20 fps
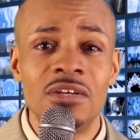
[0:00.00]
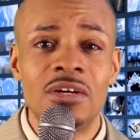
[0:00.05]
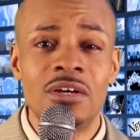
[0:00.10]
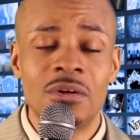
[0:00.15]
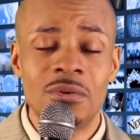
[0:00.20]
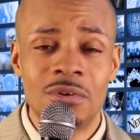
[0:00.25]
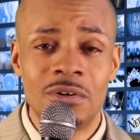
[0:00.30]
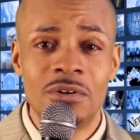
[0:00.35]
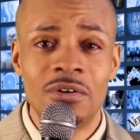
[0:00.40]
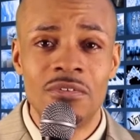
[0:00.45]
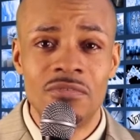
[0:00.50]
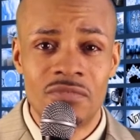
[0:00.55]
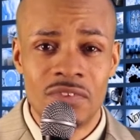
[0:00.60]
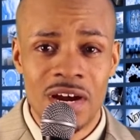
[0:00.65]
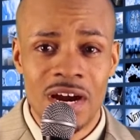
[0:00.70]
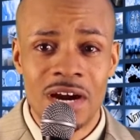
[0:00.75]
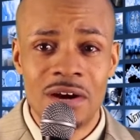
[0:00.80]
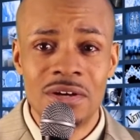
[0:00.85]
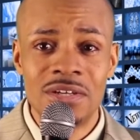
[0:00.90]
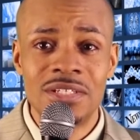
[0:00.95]
the
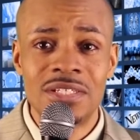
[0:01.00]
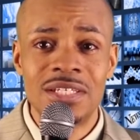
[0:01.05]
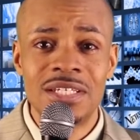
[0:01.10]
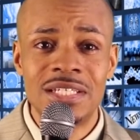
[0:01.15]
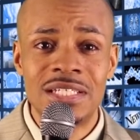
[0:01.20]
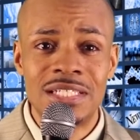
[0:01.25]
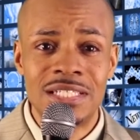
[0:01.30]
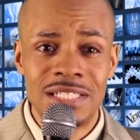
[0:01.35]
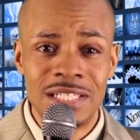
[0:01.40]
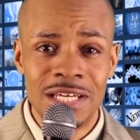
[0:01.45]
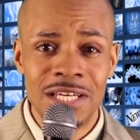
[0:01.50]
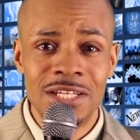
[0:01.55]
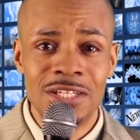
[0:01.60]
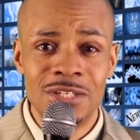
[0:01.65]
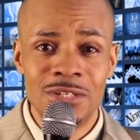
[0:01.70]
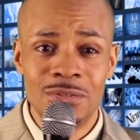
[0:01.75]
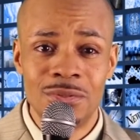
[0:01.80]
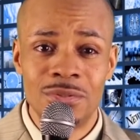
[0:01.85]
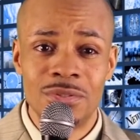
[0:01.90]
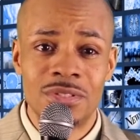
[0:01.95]
coronavirus
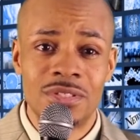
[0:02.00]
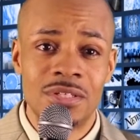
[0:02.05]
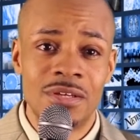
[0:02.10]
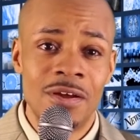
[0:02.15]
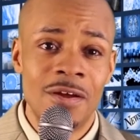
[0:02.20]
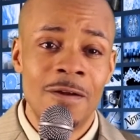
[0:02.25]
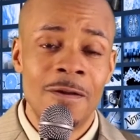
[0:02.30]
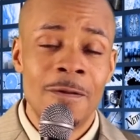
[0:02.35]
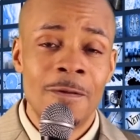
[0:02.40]
continues.